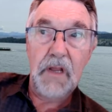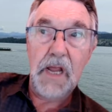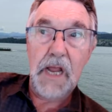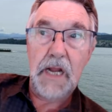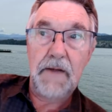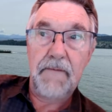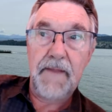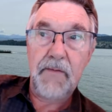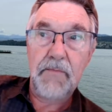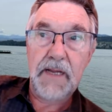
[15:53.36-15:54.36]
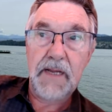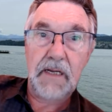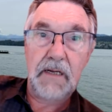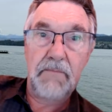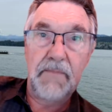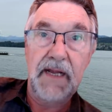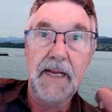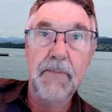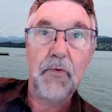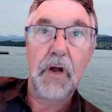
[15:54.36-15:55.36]
and they were making
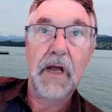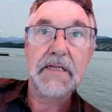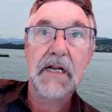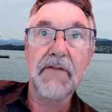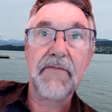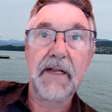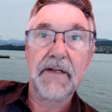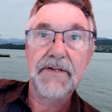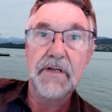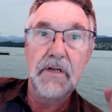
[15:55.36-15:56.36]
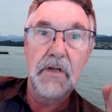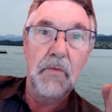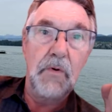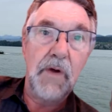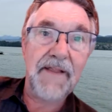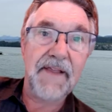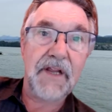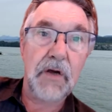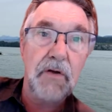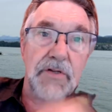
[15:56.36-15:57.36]
medium rise elevators. Well, one of the
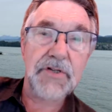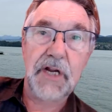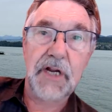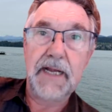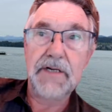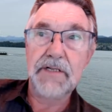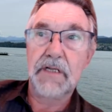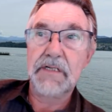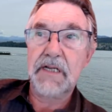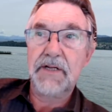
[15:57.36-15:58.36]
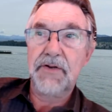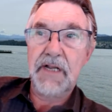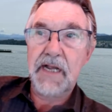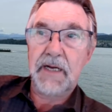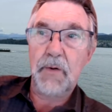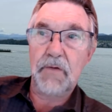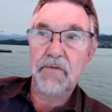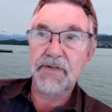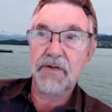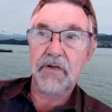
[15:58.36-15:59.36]
codes changed that said you can't go over
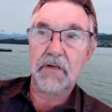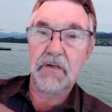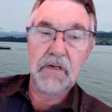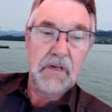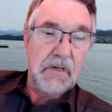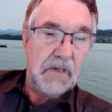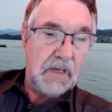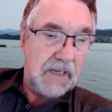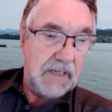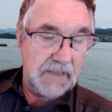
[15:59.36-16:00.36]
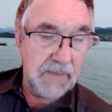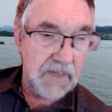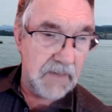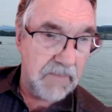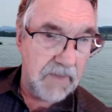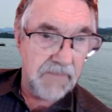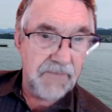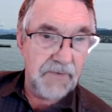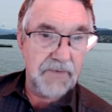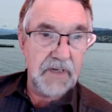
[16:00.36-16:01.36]
a certain limit if
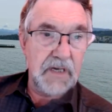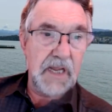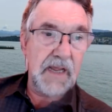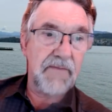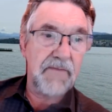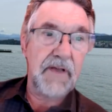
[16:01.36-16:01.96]
you didn't have